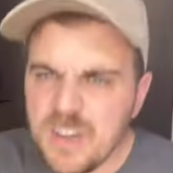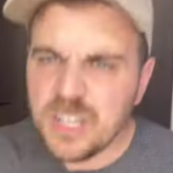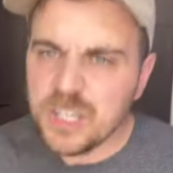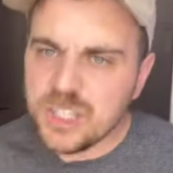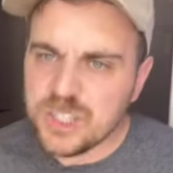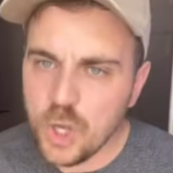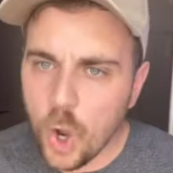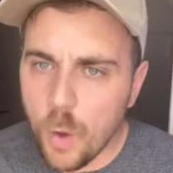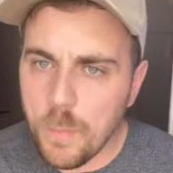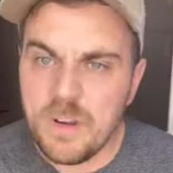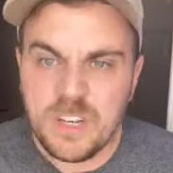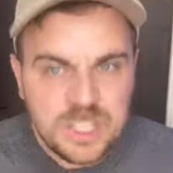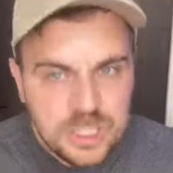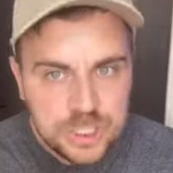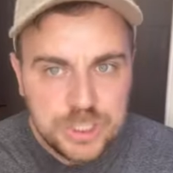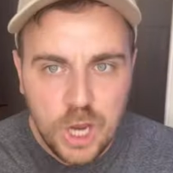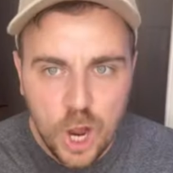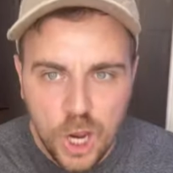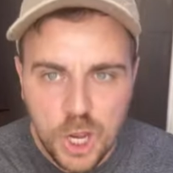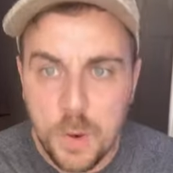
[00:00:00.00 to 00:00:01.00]
just told me she
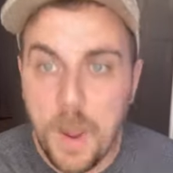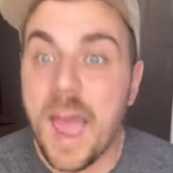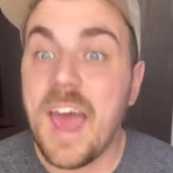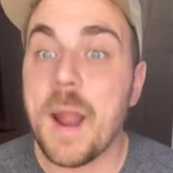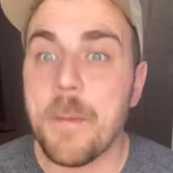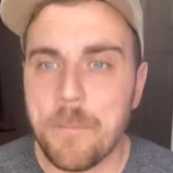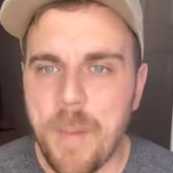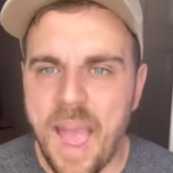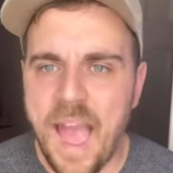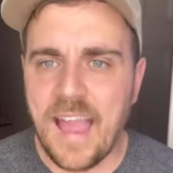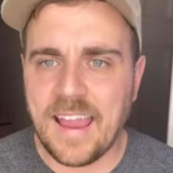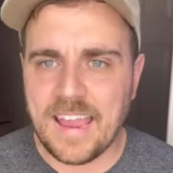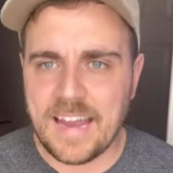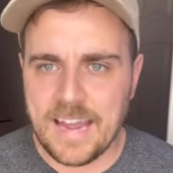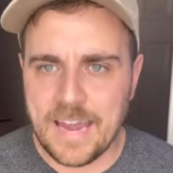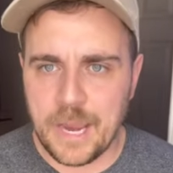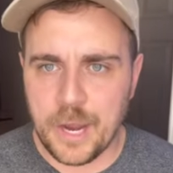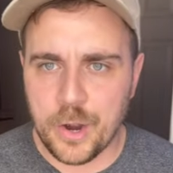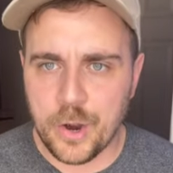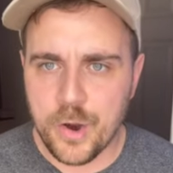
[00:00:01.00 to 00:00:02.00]
saw you had a pack in
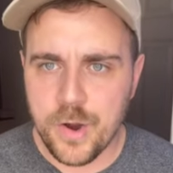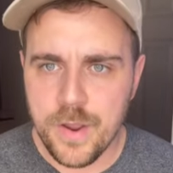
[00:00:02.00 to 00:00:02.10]
here.